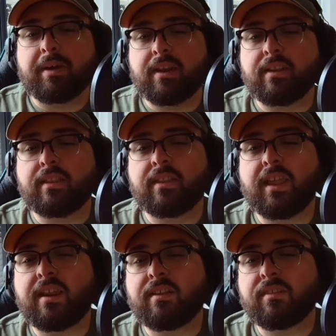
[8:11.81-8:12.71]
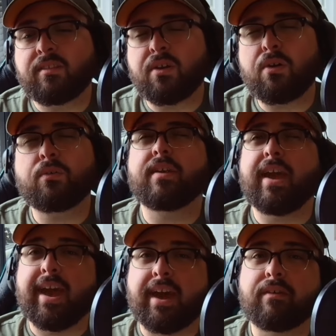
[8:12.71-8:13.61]
but they don't
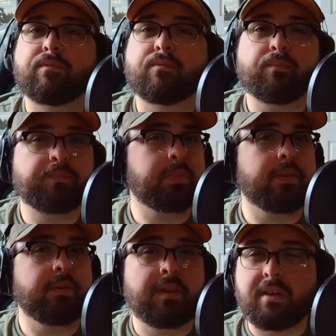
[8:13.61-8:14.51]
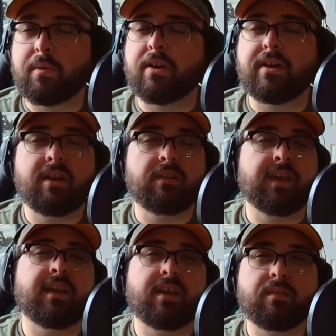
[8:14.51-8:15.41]
have anywhere near
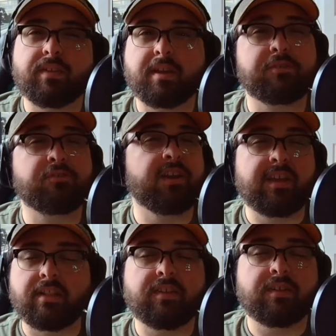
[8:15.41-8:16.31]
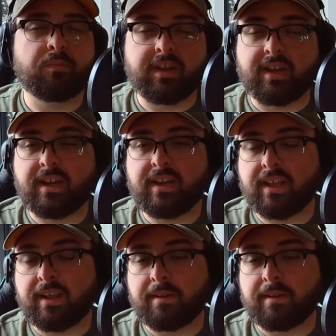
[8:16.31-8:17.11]
the idea of machine guns and whatnot.